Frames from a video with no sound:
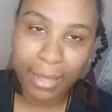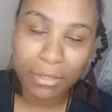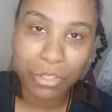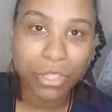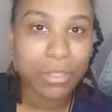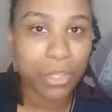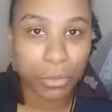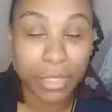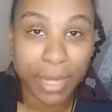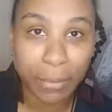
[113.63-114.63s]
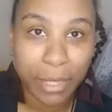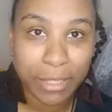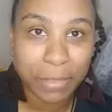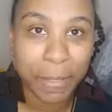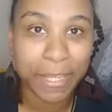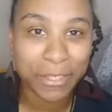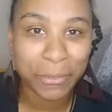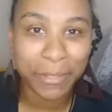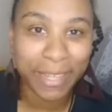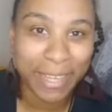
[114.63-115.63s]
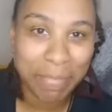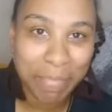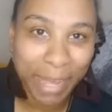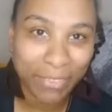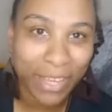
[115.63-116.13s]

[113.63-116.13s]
so today we're going to be talking about,